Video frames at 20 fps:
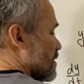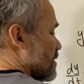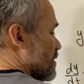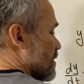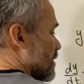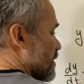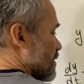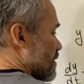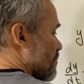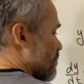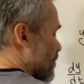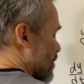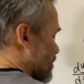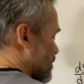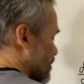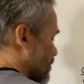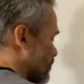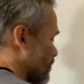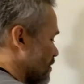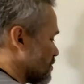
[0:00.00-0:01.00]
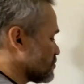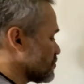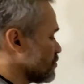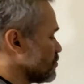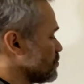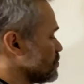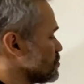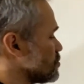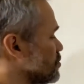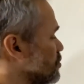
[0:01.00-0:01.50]
Then the particular
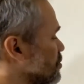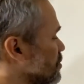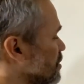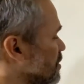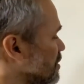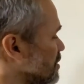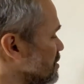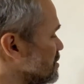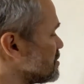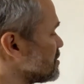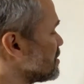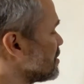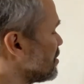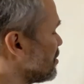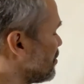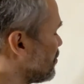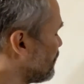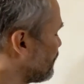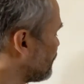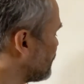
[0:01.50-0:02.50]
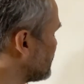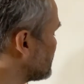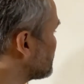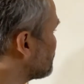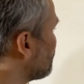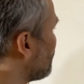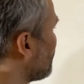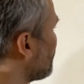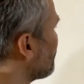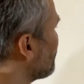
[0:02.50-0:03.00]
solution is of this
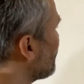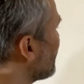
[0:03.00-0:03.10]
form.